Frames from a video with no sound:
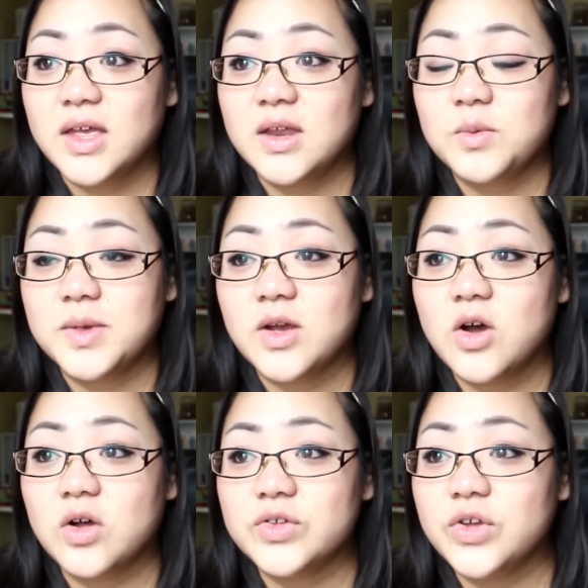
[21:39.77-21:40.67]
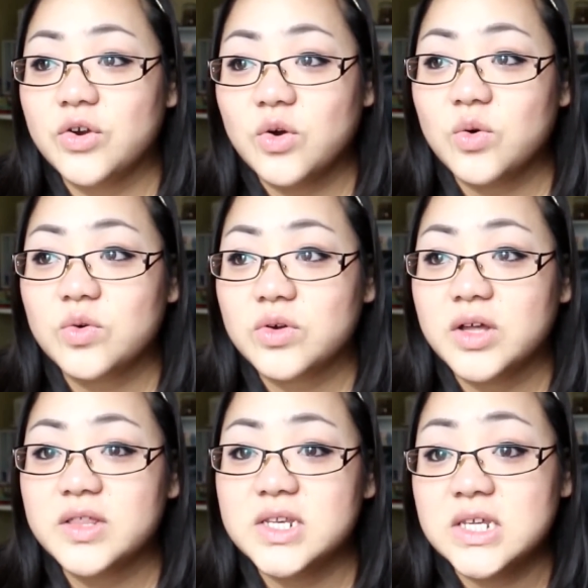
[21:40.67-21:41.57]
It'd be all, you know,
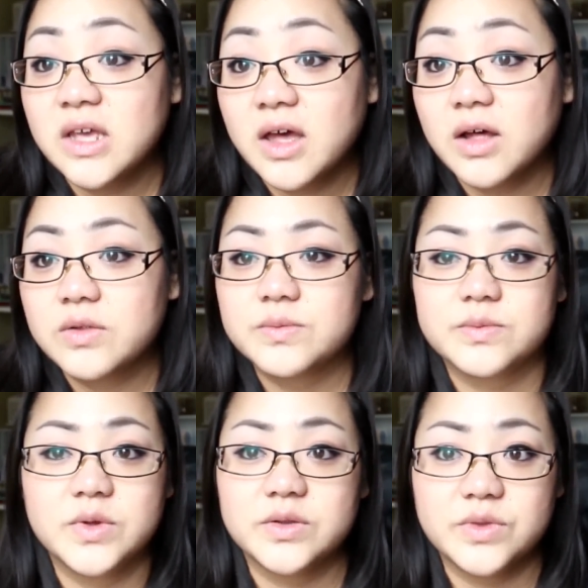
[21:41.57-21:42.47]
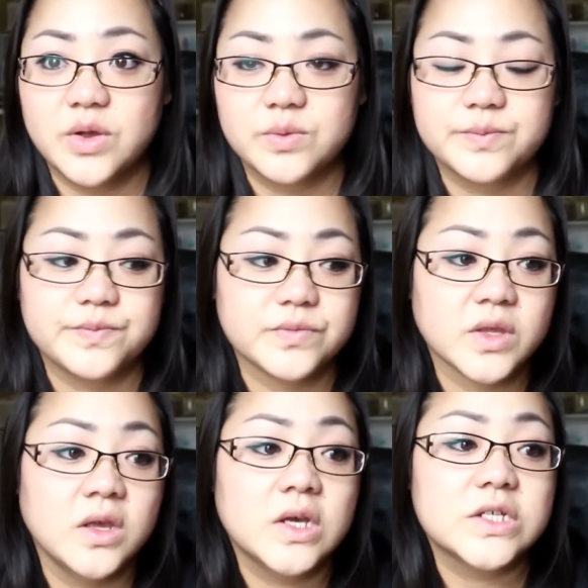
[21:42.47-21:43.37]
on the DL. Well, no.
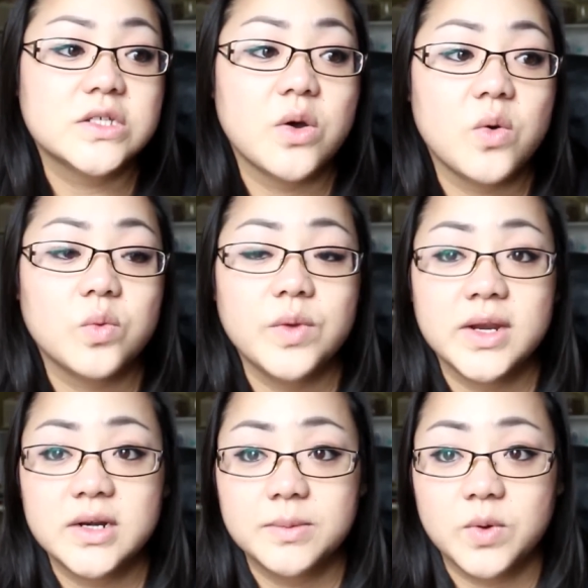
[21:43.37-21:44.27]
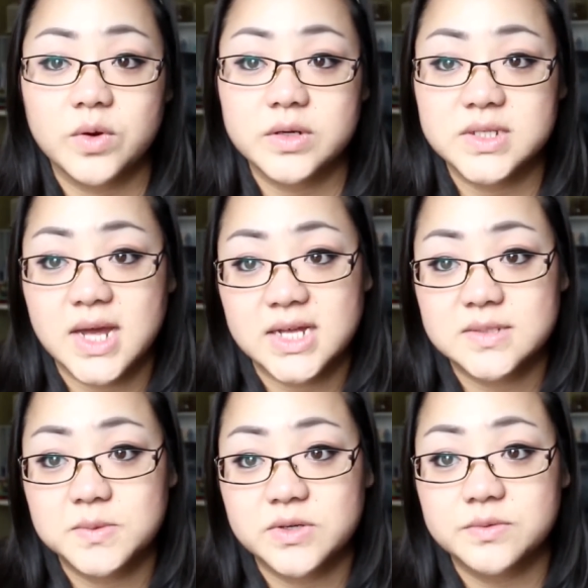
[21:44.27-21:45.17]
So we ended up going to the
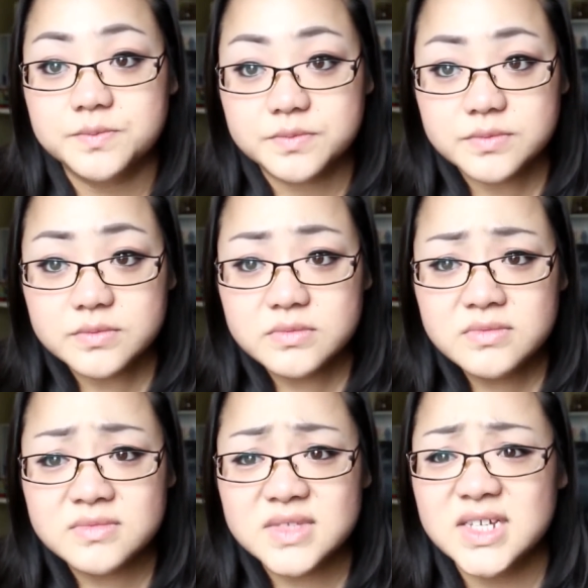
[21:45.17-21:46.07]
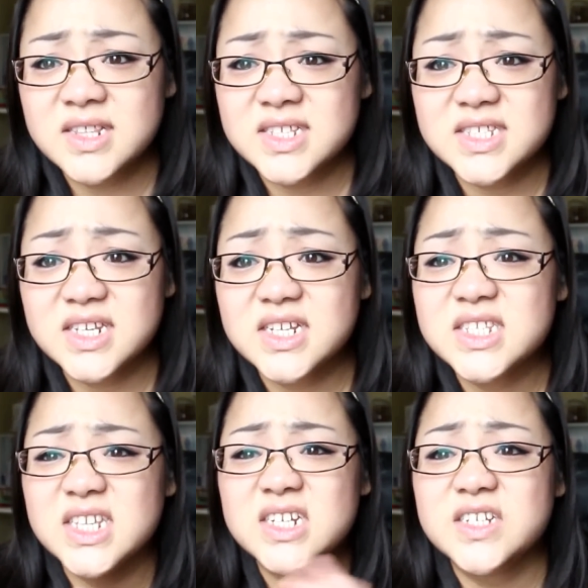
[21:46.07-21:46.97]
hospital. And the
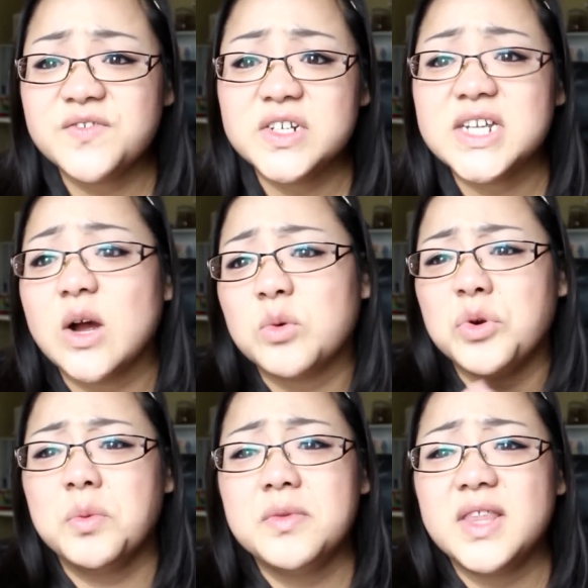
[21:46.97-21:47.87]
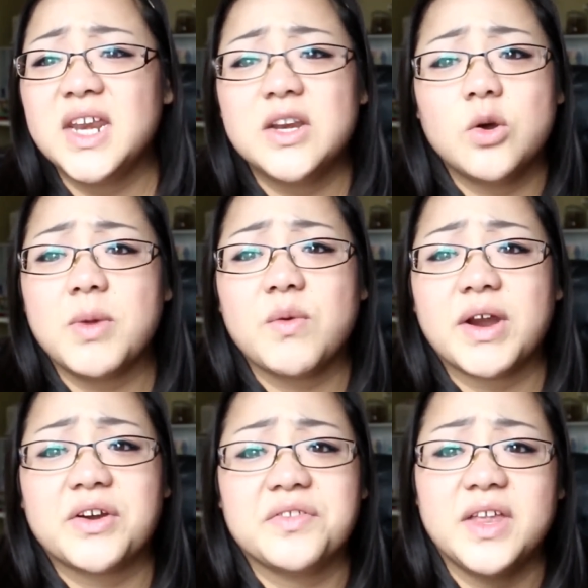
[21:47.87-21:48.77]
cities in a different town. No, they didn't know my
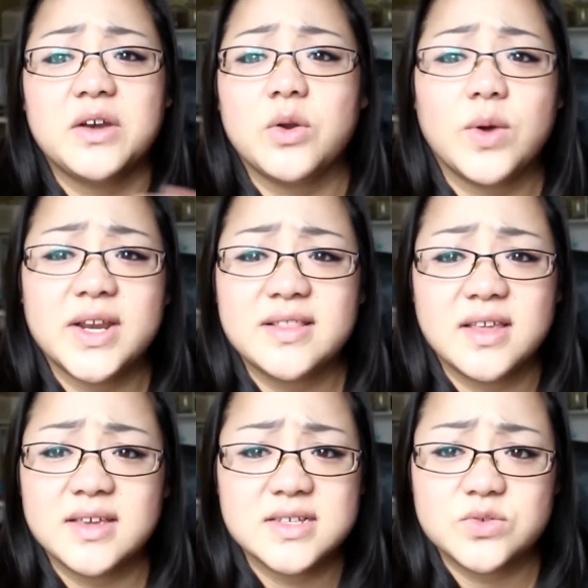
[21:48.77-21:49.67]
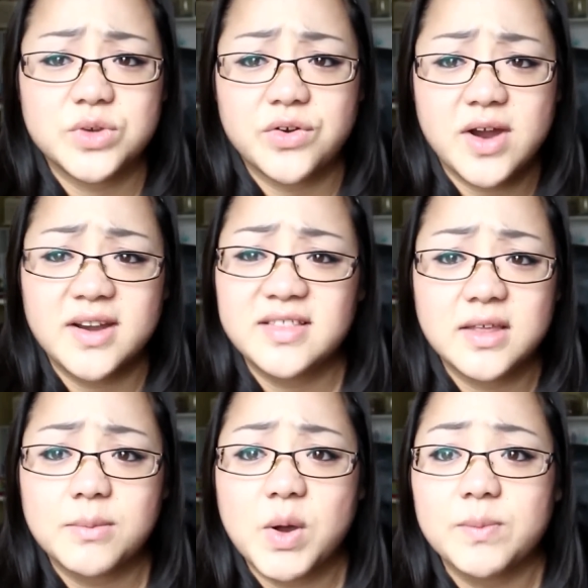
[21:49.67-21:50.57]
record. They didn't know anything, history or
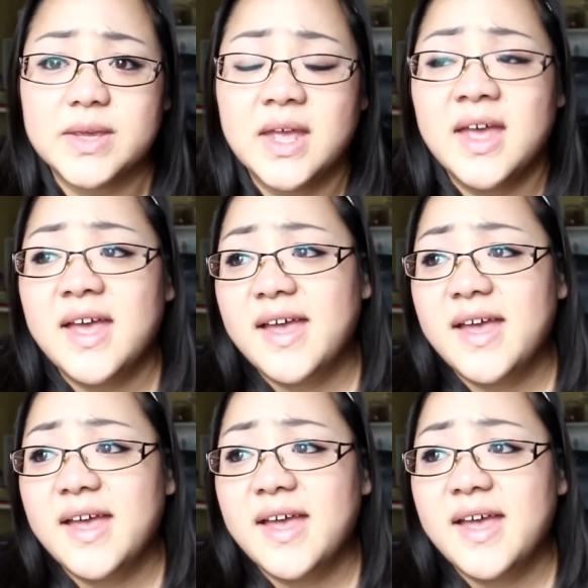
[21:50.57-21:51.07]
anything about me.